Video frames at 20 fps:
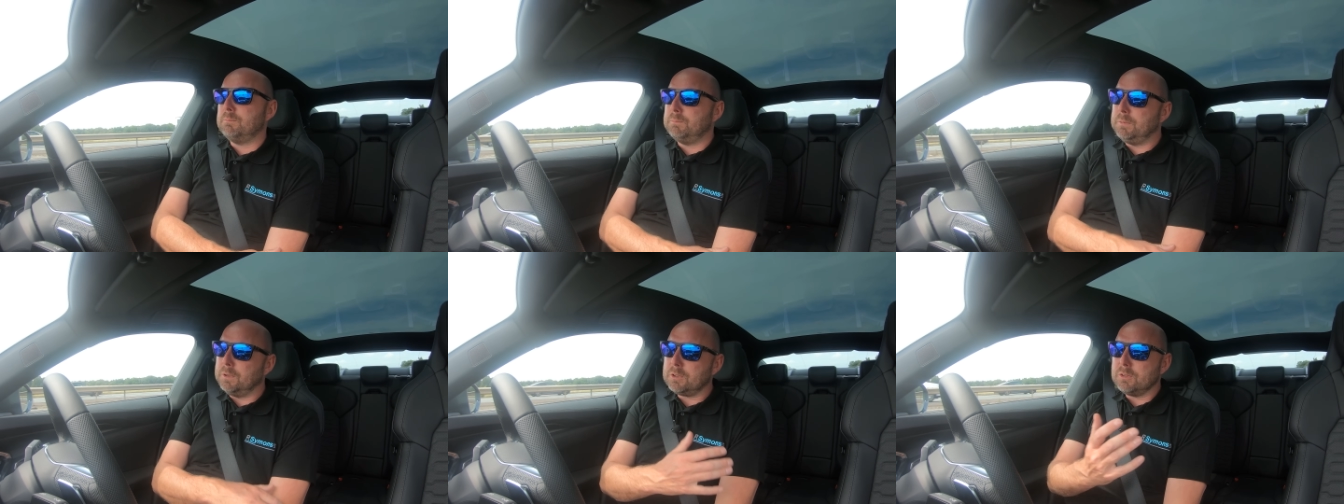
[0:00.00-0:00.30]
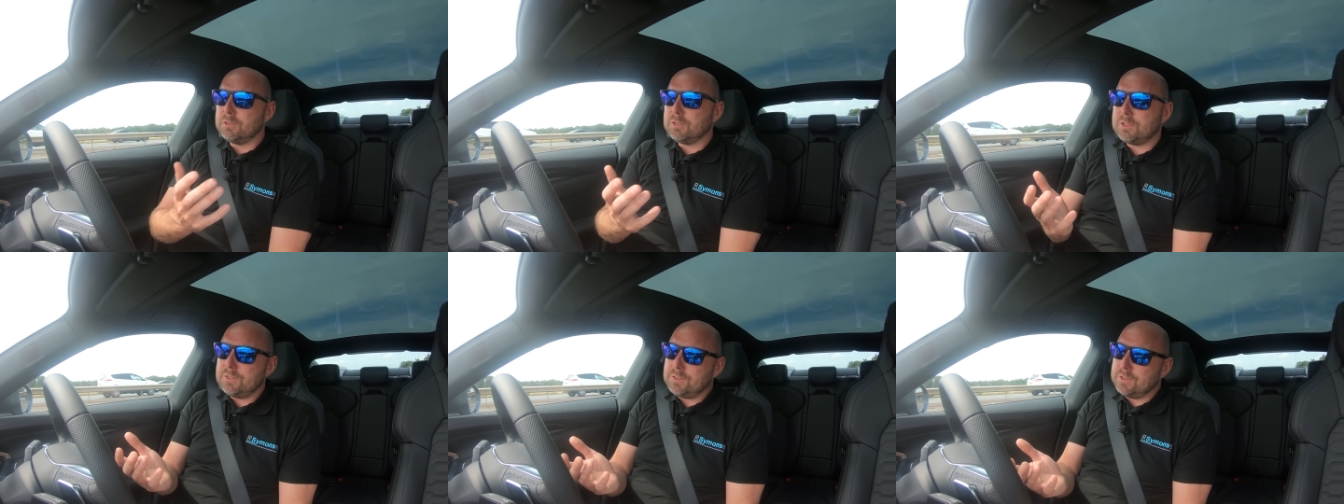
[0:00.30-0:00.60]
but of
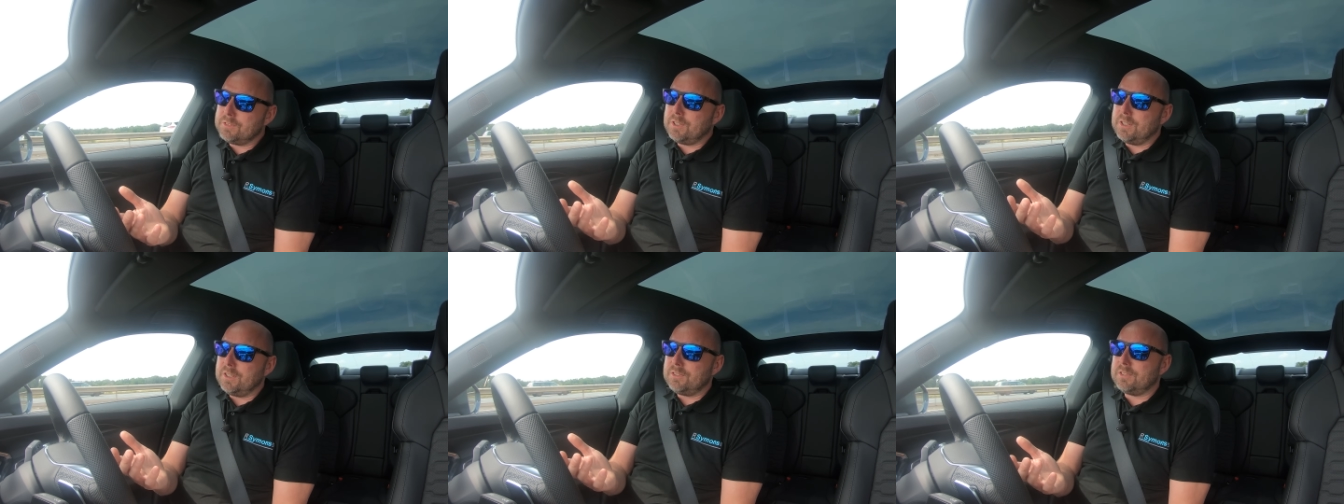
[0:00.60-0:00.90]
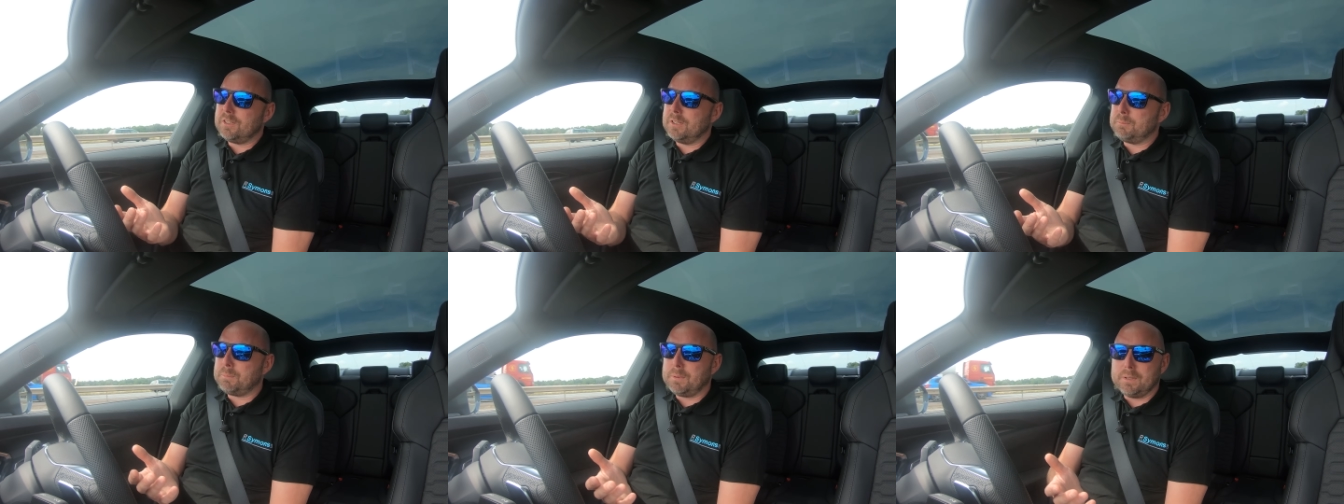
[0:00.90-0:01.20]
course there's a
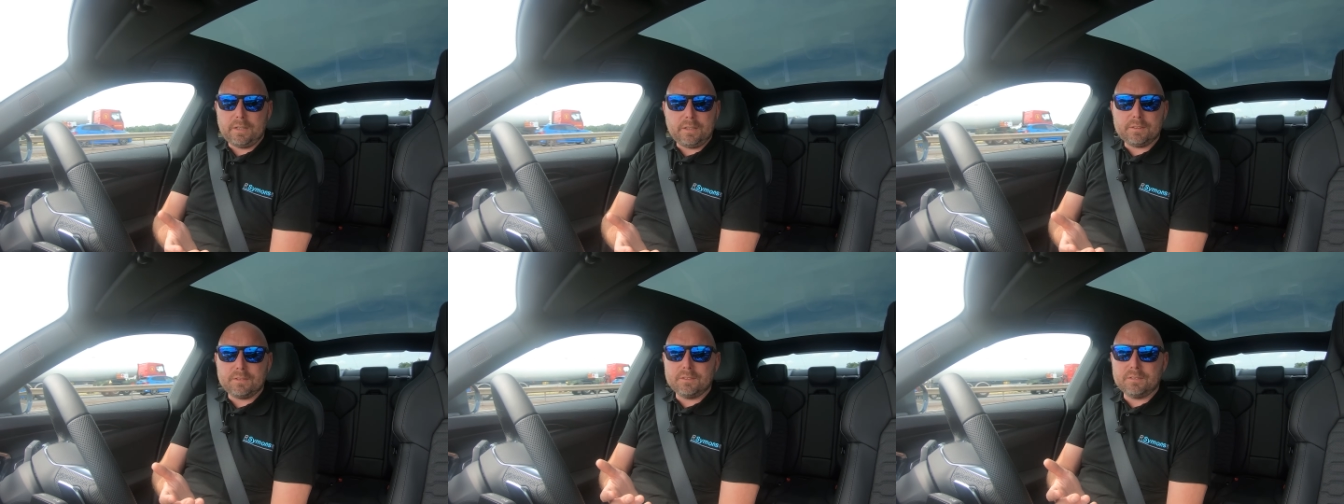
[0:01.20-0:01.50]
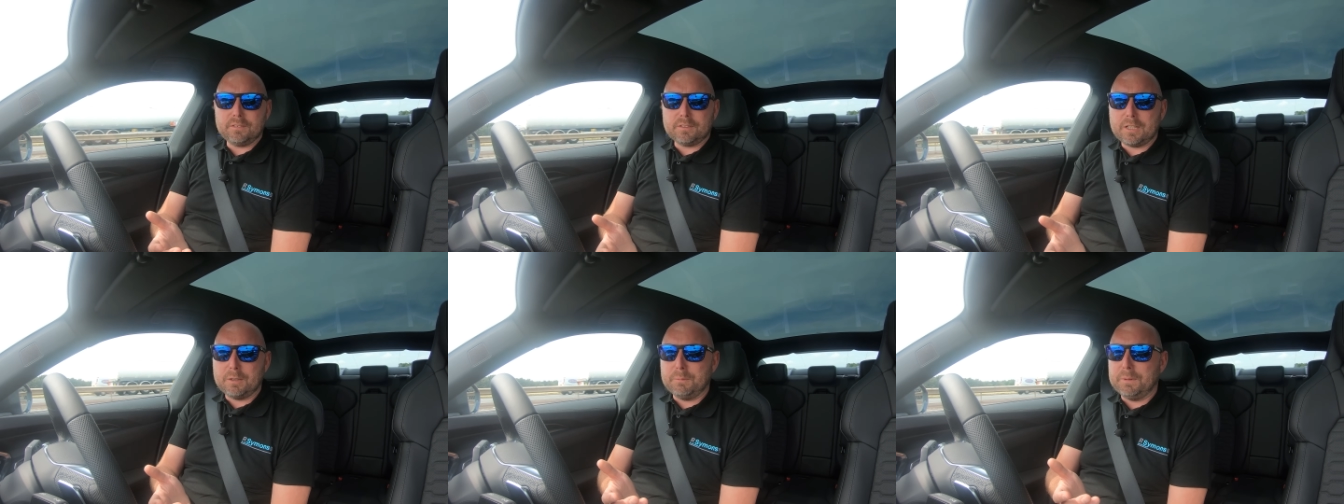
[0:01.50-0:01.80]
Tesla Plaid
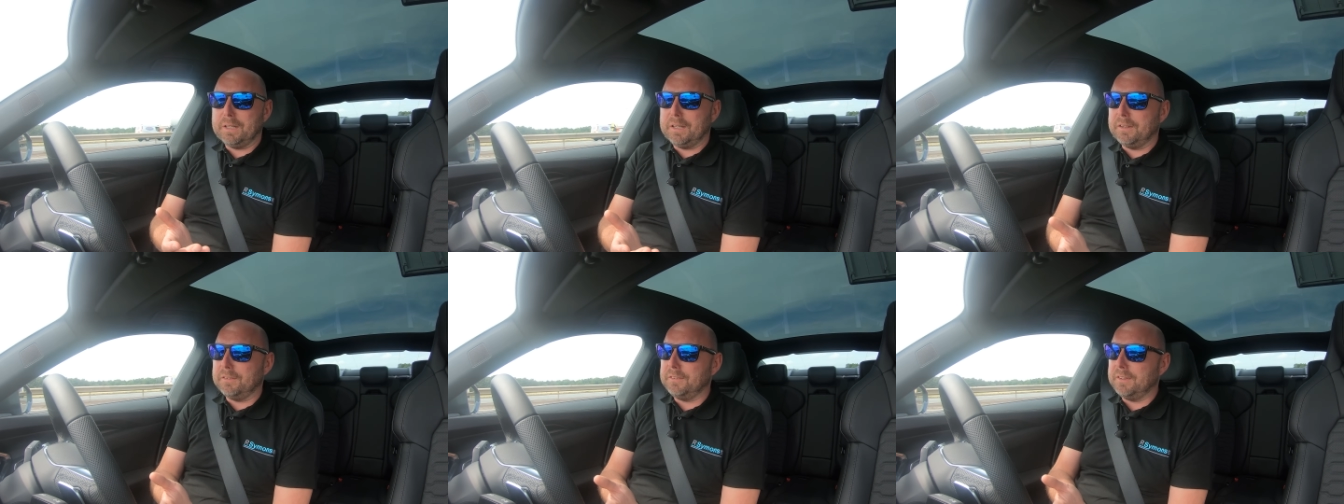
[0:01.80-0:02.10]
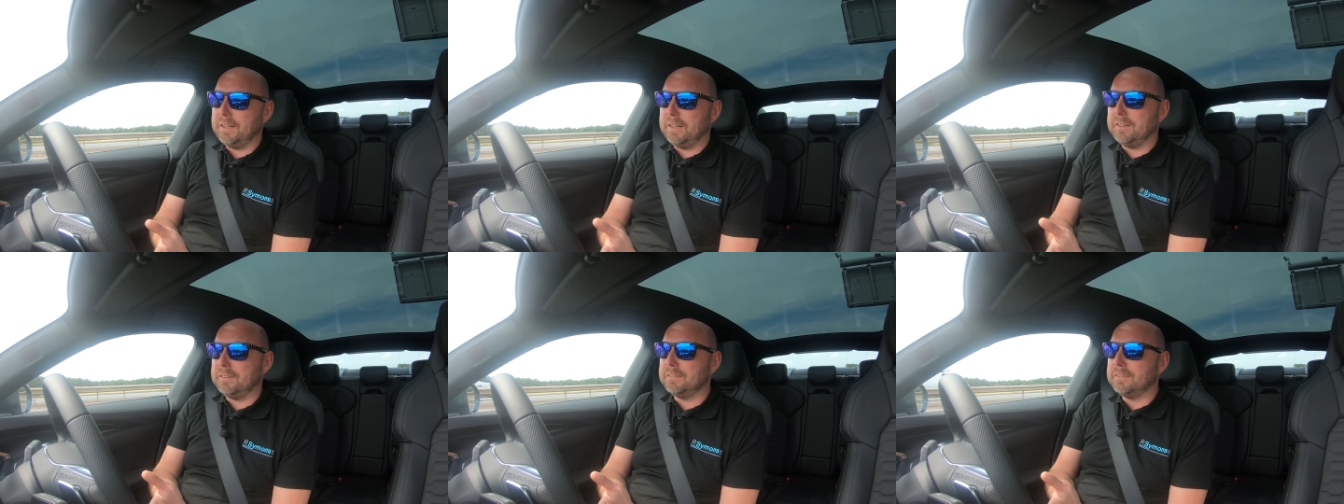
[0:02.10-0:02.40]
coming out
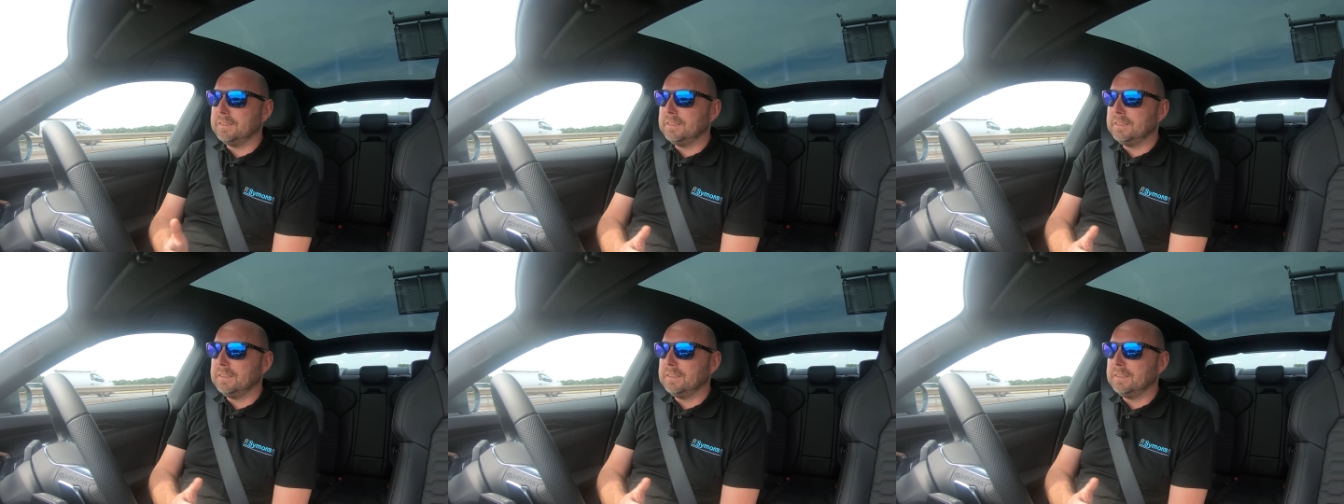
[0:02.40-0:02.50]
now,